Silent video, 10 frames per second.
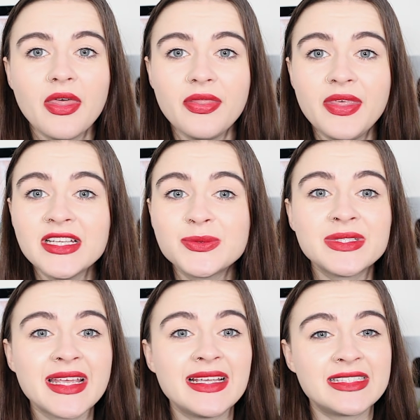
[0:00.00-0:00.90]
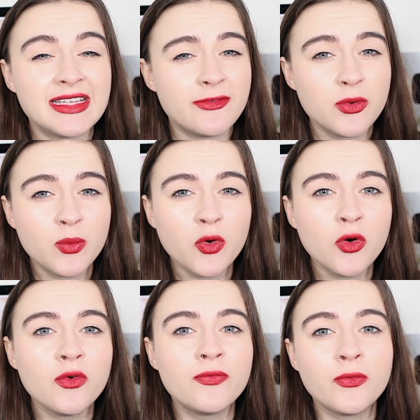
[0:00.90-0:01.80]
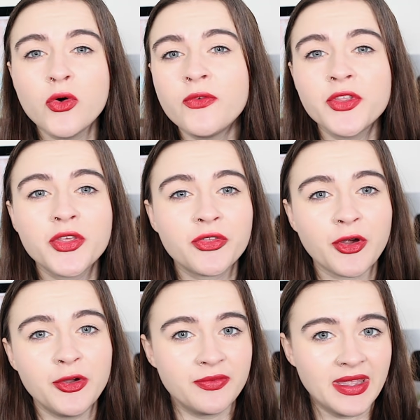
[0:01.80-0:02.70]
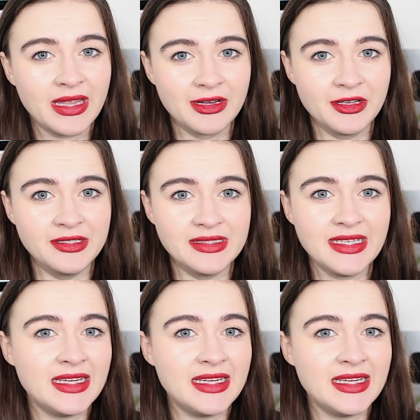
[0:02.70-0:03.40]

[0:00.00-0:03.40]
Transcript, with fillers: This was a civil war fought for the throne of England,